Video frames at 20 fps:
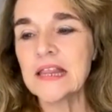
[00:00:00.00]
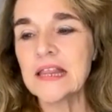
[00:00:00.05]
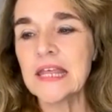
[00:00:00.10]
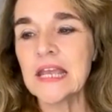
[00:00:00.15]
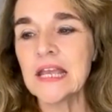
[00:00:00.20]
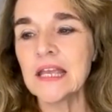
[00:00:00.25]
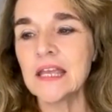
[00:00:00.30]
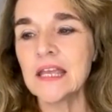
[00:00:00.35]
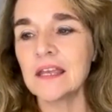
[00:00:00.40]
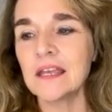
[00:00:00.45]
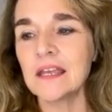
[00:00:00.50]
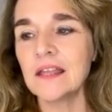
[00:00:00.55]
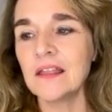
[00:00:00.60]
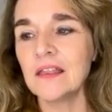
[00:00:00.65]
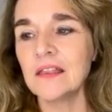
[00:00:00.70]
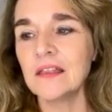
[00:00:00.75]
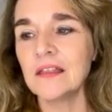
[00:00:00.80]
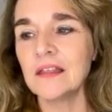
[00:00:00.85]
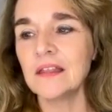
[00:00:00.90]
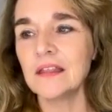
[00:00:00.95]
think
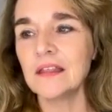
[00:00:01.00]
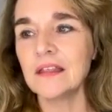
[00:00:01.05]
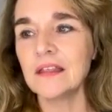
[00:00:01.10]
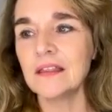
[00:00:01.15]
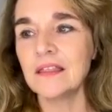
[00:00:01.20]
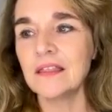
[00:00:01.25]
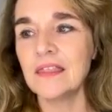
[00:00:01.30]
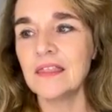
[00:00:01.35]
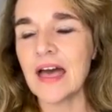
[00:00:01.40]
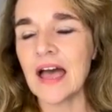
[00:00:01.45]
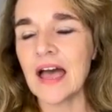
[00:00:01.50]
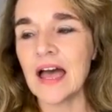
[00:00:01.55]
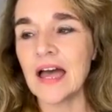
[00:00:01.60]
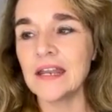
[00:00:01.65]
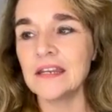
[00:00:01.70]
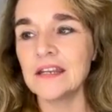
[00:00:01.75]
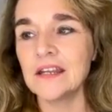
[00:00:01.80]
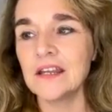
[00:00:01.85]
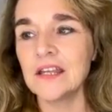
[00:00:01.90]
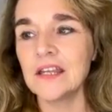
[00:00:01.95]

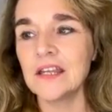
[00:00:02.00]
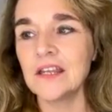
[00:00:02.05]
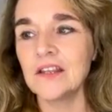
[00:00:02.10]
that